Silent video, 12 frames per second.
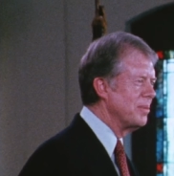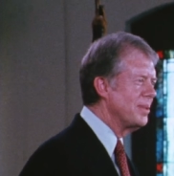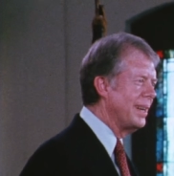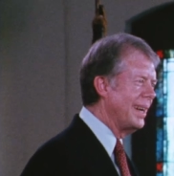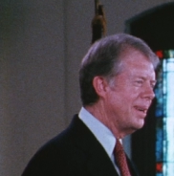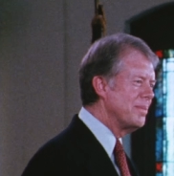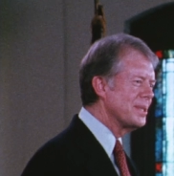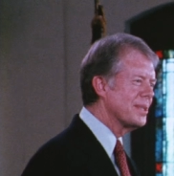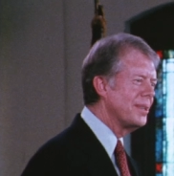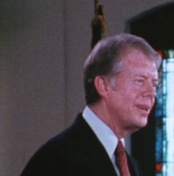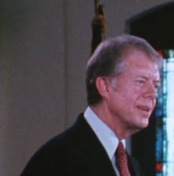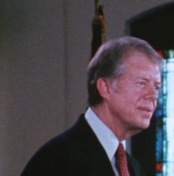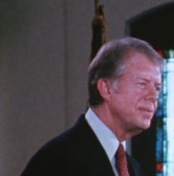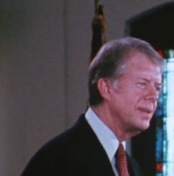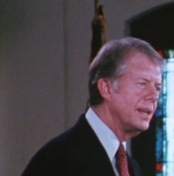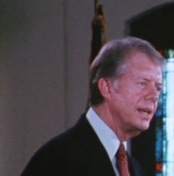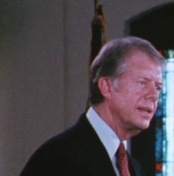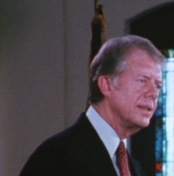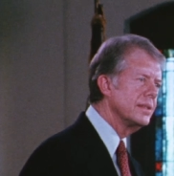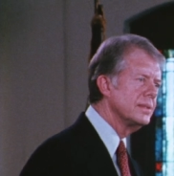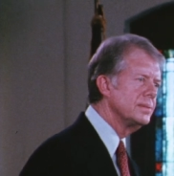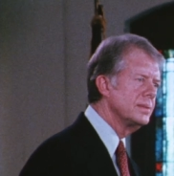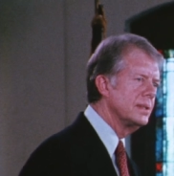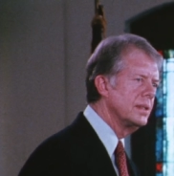sometimes it's hard to find,
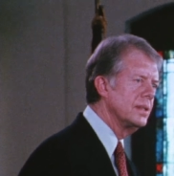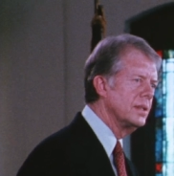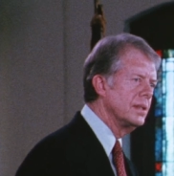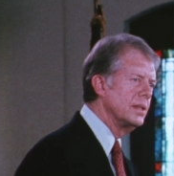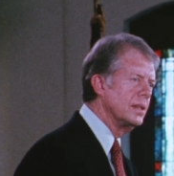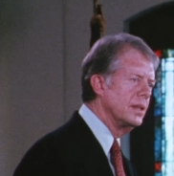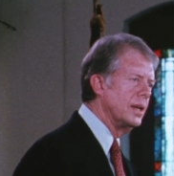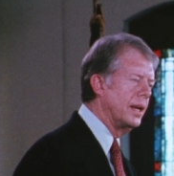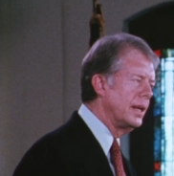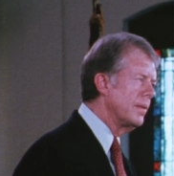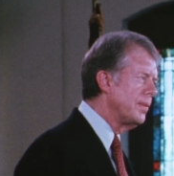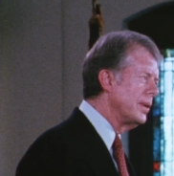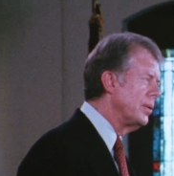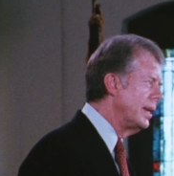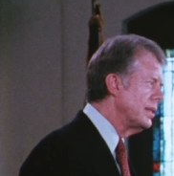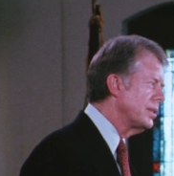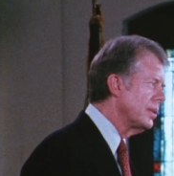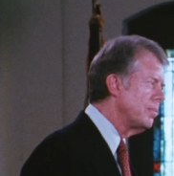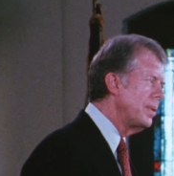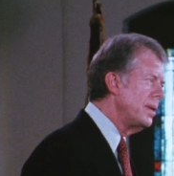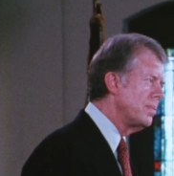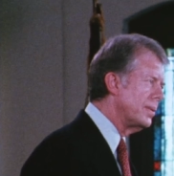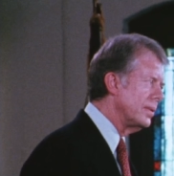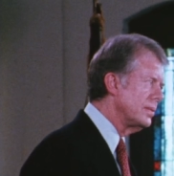and influential
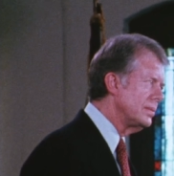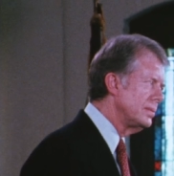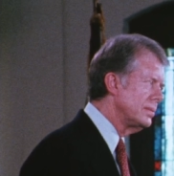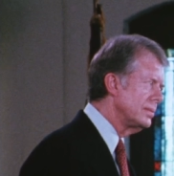people